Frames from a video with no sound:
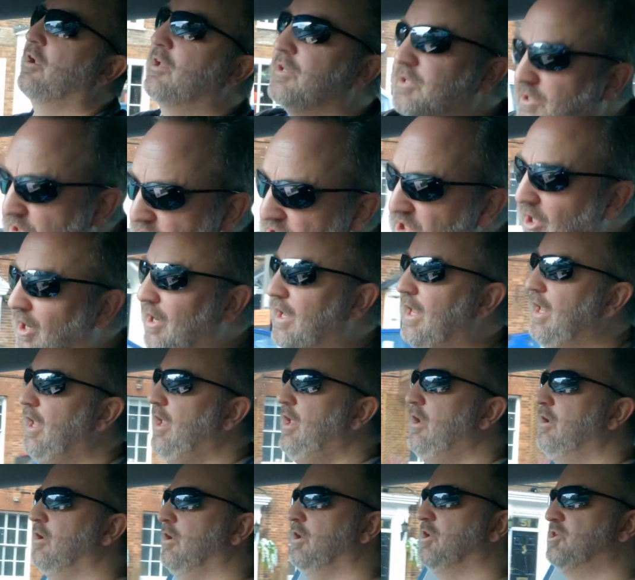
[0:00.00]
I can chuck it
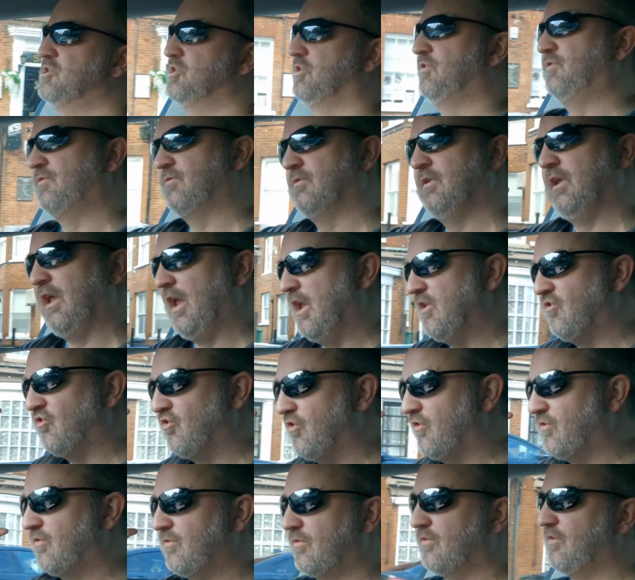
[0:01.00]
in, and it just, it
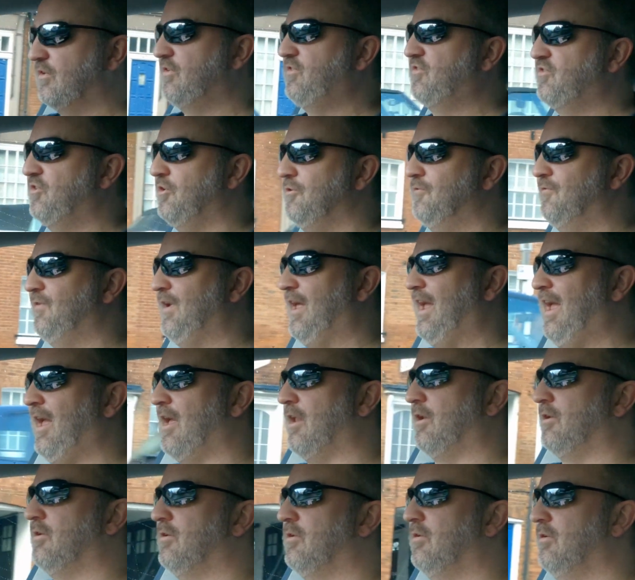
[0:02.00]
just, it's so
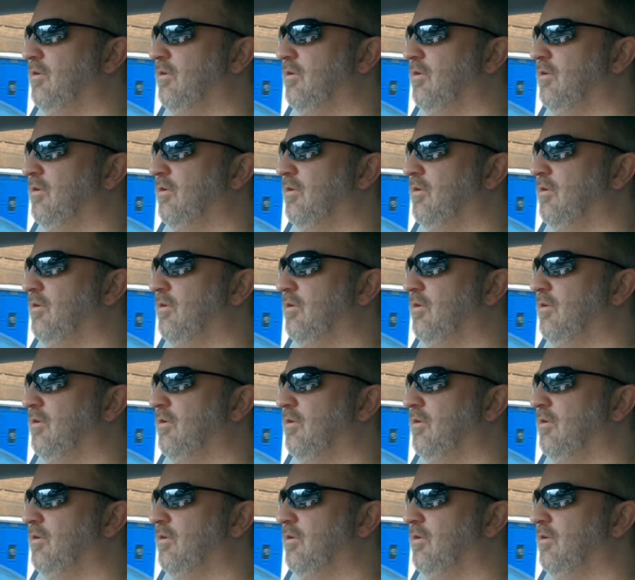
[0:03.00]
flat.